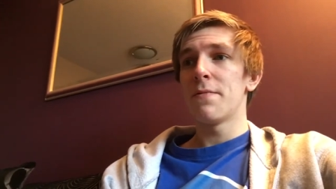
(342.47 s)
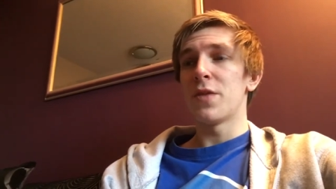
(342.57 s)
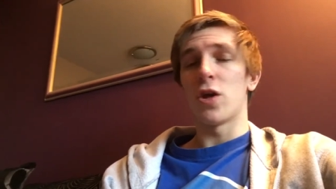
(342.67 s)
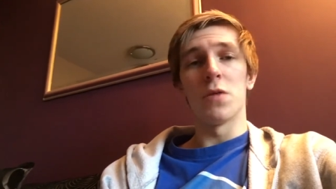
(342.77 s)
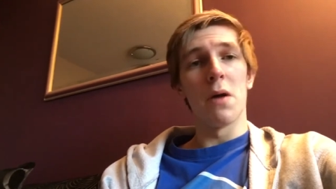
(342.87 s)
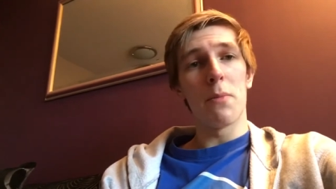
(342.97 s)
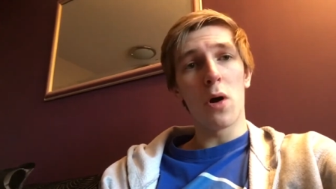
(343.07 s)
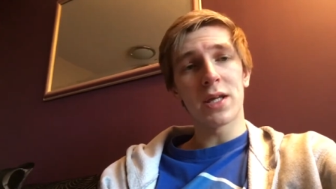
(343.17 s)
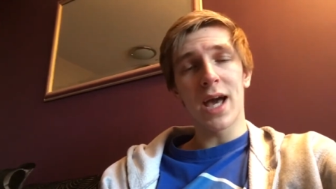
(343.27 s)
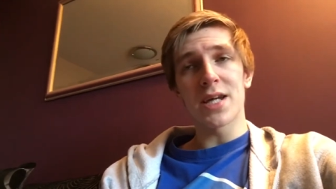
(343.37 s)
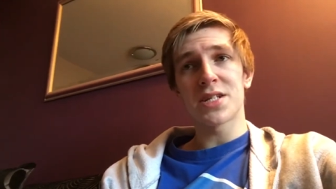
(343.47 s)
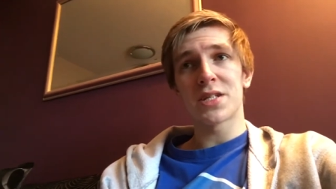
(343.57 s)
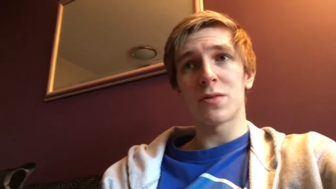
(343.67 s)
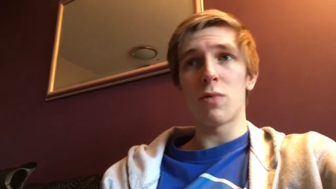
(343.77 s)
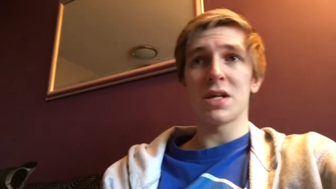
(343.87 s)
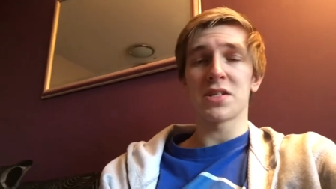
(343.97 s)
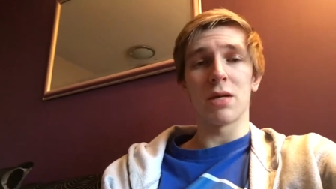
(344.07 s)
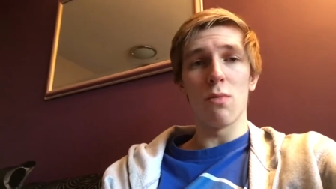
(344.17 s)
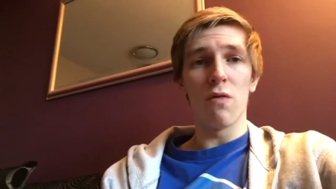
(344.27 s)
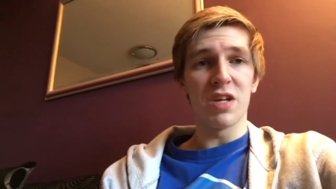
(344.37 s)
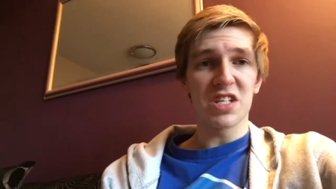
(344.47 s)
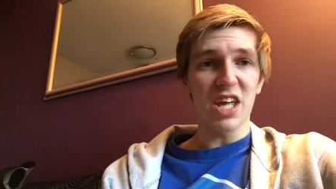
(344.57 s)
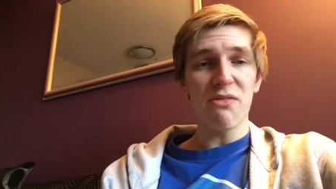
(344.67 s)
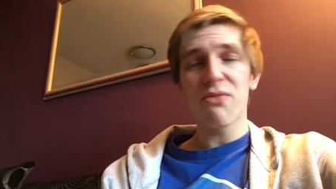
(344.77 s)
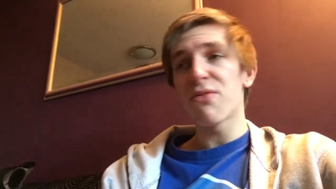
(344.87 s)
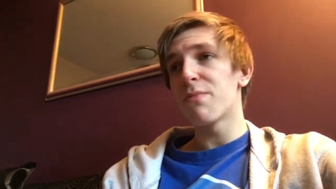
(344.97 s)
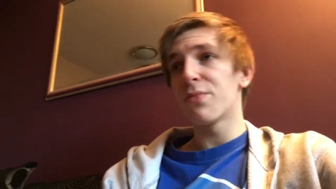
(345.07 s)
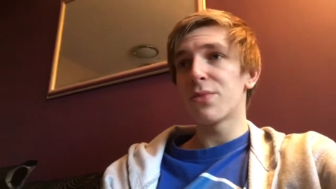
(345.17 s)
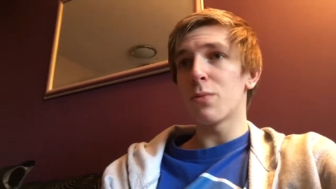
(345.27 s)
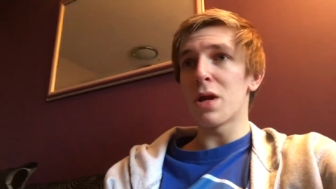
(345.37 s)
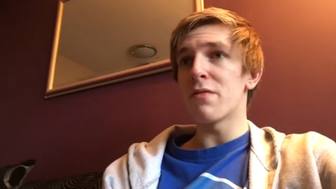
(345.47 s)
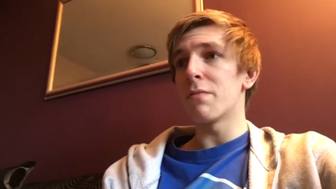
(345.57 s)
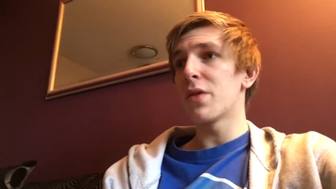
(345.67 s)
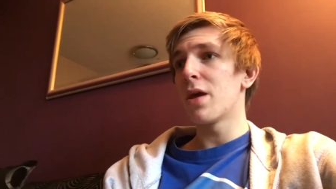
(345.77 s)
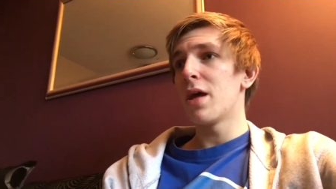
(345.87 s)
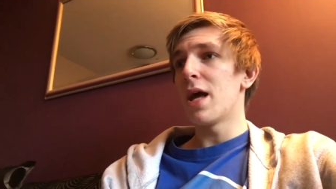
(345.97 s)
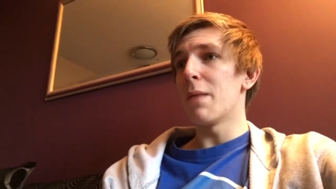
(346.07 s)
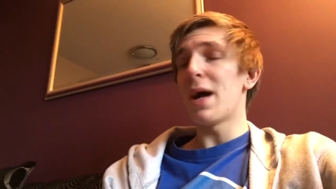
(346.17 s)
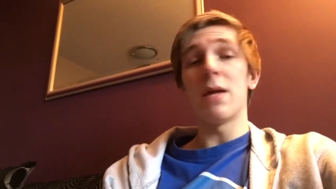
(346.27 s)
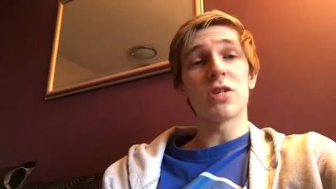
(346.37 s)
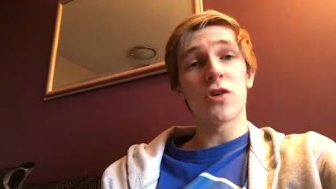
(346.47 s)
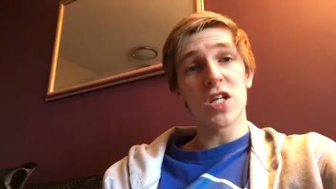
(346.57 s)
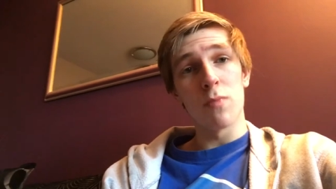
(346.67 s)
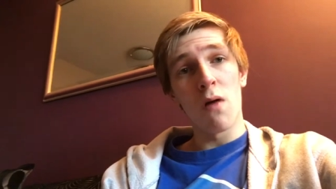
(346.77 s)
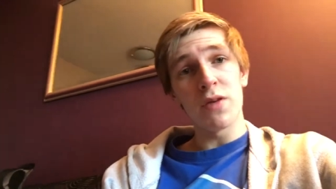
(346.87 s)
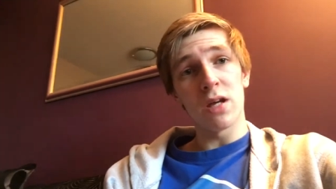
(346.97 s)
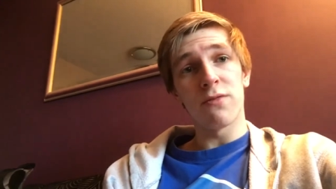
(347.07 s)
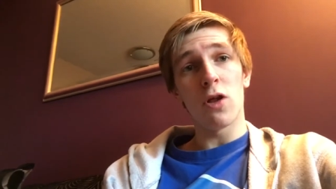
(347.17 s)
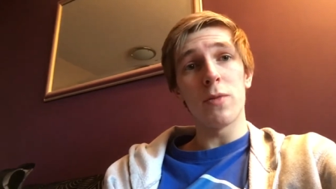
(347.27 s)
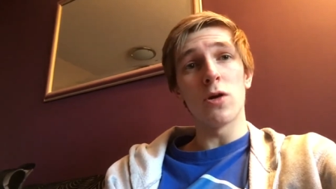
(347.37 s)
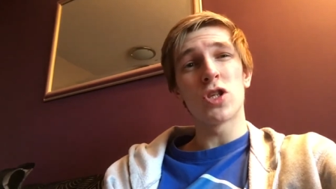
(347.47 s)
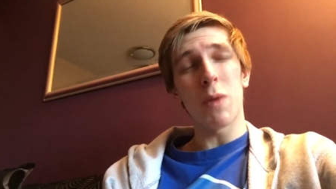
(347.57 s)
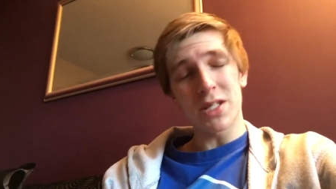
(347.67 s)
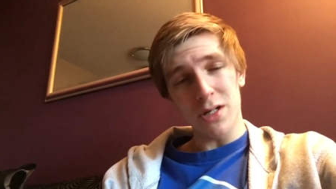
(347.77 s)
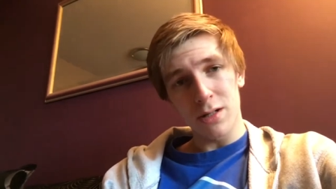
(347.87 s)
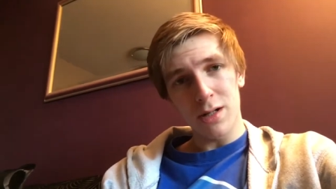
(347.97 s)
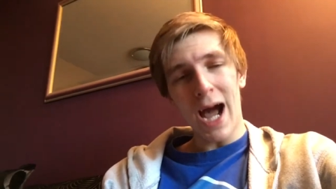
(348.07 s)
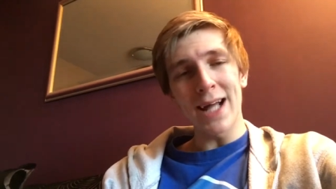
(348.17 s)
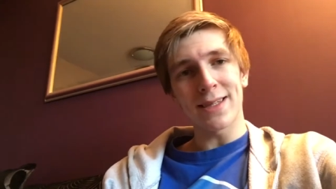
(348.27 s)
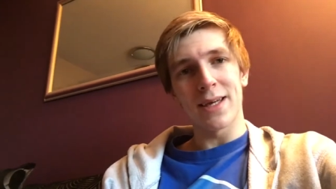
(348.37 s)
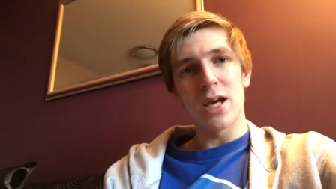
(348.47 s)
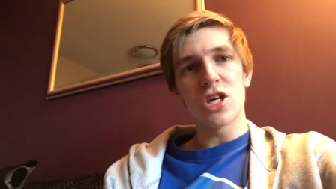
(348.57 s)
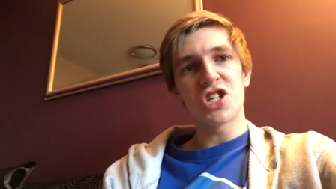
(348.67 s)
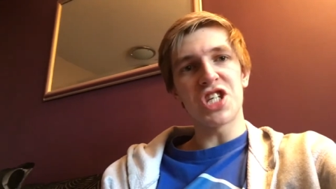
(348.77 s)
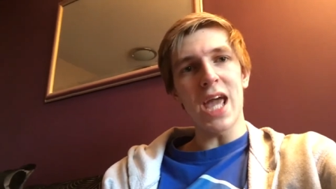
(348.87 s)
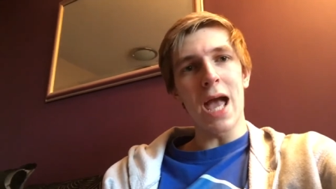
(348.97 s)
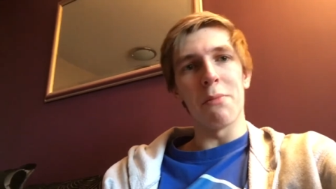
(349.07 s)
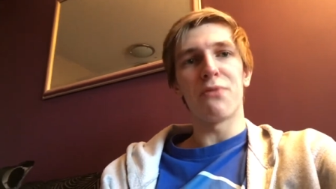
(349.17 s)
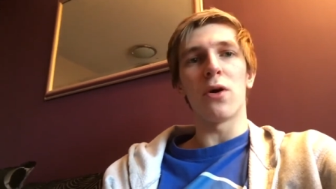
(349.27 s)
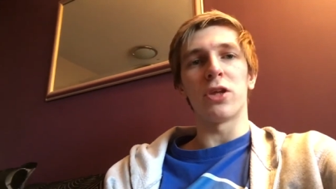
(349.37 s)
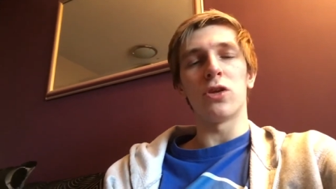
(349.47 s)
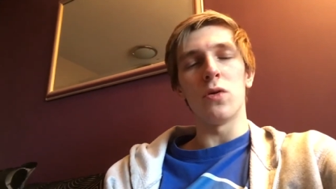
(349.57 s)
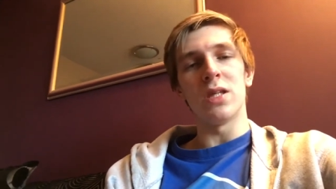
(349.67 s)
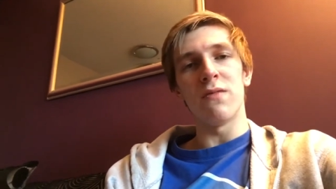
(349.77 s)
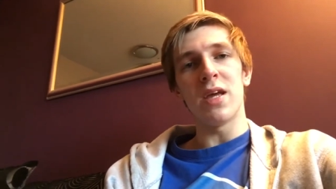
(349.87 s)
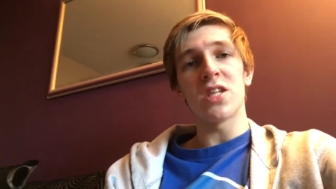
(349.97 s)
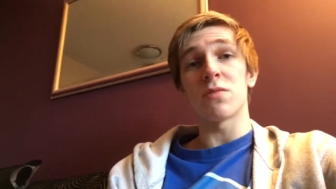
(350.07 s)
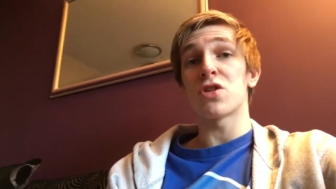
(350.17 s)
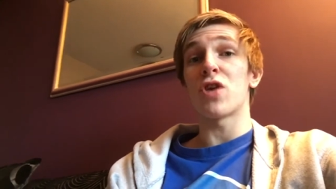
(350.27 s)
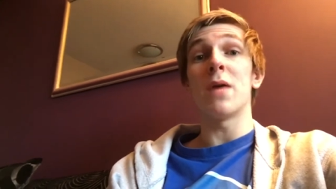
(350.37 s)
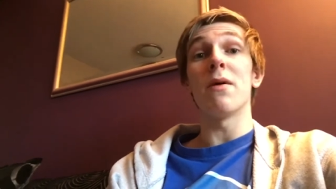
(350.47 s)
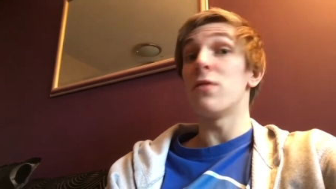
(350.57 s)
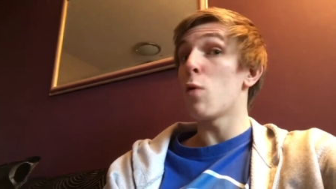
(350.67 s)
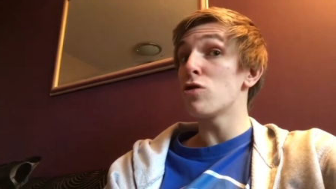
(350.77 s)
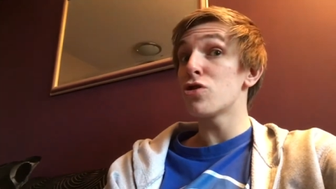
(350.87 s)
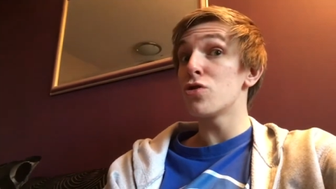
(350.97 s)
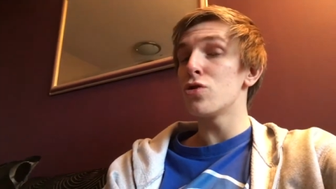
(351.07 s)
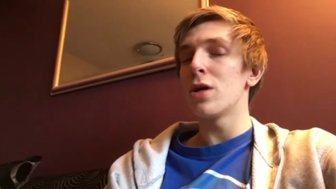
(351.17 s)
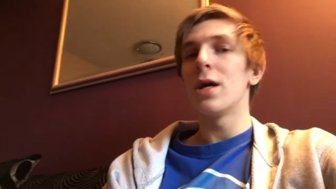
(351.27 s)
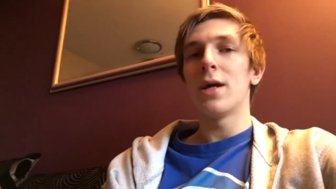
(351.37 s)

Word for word: The Good Bit Podcast, wrestling, movies, life, whatever. And my name is Chris Moffat. You can follow me on Twitter at C M forty-two T V and subscribe if you want to.